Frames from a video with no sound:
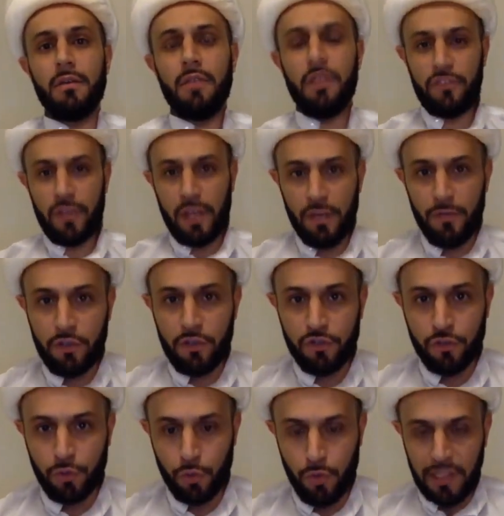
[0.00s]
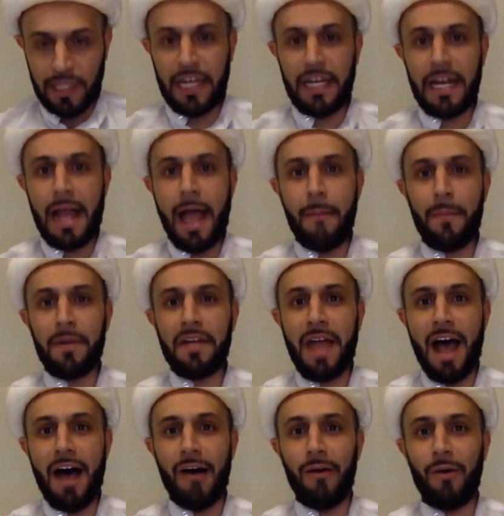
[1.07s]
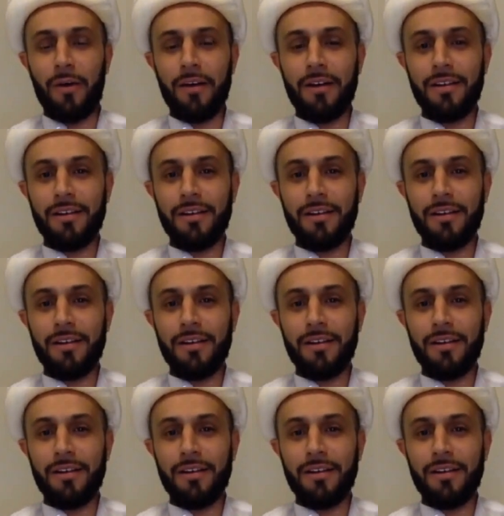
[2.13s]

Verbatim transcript: They say, if it's true, then let it happen now.